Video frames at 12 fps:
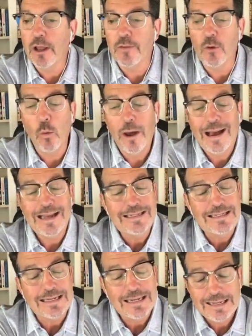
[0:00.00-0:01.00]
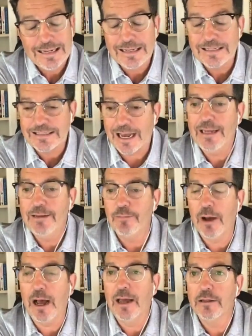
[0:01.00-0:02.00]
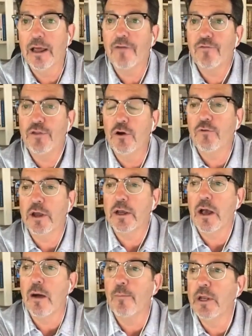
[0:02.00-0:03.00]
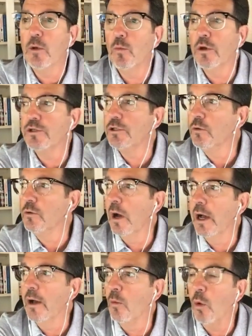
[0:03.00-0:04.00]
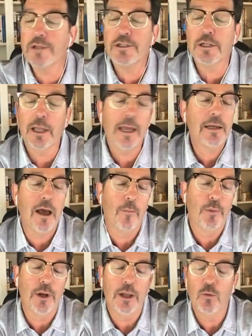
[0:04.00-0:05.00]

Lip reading: And the way I did it is I left the Irvine Company and went to Watson Land Company,